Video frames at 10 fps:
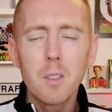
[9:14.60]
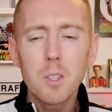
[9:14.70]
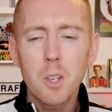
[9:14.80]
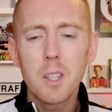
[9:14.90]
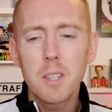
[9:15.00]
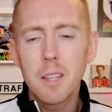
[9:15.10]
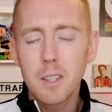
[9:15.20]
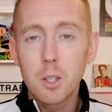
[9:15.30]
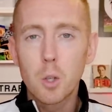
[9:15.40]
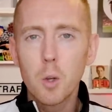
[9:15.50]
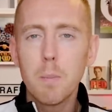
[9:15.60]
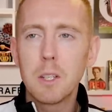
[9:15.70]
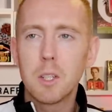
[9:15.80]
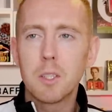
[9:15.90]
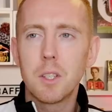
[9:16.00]
that's going to take this good
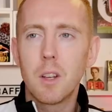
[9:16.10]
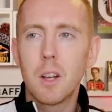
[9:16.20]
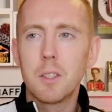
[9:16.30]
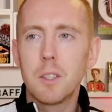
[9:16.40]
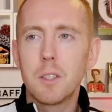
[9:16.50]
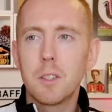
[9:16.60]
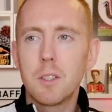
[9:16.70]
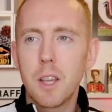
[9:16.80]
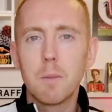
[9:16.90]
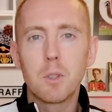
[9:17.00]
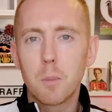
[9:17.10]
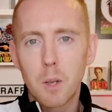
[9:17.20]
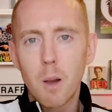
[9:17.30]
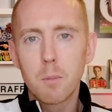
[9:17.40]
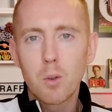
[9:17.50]
Manchester United team to
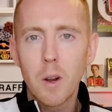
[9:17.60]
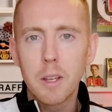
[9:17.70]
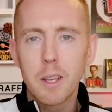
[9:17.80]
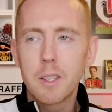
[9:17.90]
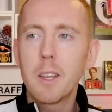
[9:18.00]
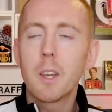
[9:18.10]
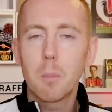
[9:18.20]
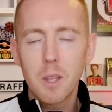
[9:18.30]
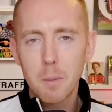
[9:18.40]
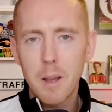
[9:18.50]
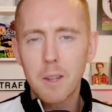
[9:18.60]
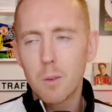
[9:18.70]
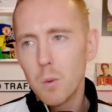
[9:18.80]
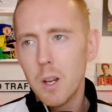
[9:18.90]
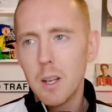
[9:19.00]
become great? Is he going to be the man
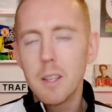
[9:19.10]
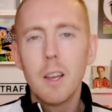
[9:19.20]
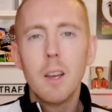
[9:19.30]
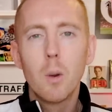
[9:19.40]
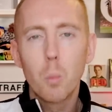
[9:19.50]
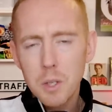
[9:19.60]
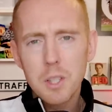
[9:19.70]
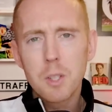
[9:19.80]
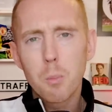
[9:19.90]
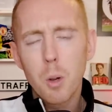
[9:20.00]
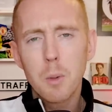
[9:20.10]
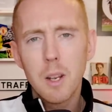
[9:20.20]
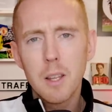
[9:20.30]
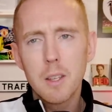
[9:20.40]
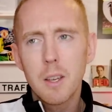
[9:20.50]
that really wins us the
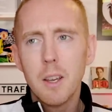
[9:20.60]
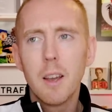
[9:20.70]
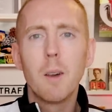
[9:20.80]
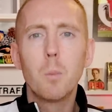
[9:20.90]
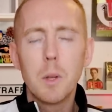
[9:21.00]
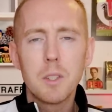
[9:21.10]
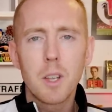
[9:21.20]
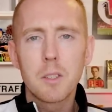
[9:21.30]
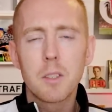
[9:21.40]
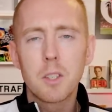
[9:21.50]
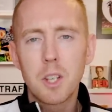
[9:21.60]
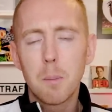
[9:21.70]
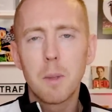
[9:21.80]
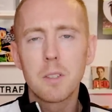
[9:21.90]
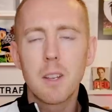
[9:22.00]
Premier League and wins us the
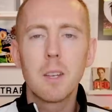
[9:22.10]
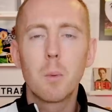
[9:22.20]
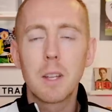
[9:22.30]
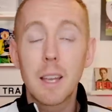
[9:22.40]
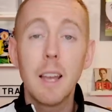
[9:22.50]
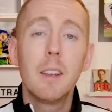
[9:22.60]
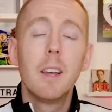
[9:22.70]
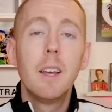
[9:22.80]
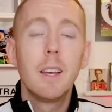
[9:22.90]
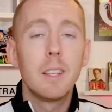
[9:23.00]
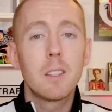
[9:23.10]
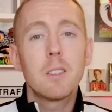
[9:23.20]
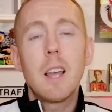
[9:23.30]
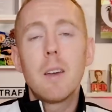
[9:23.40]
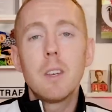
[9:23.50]
Champions League when, again, he
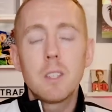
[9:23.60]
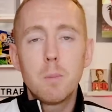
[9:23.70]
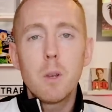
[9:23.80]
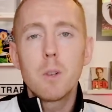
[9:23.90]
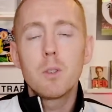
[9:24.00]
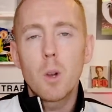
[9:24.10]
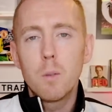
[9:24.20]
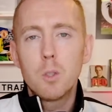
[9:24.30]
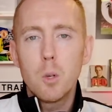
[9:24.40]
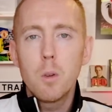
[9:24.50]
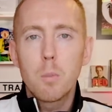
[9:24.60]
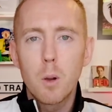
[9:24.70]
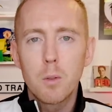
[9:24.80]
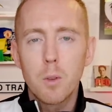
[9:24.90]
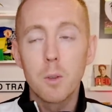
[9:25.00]
doesn't have experience of doing
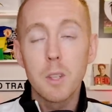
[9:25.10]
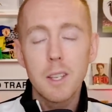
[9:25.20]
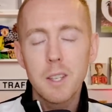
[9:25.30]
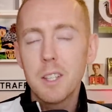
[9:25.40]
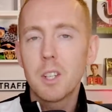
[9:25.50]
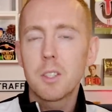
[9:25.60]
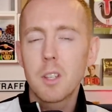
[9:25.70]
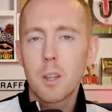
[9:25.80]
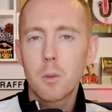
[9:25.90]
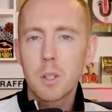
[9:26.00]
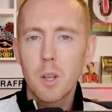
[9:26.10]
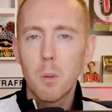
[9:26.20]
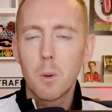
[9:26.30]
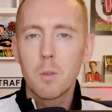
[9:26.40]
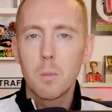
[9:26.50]
both of those? Is he just another
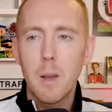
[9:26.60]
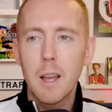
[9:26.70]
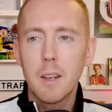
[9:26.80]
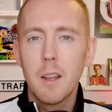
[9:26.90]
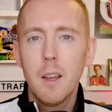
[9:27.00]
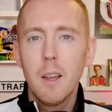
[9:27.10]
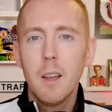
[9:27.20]
example of a man,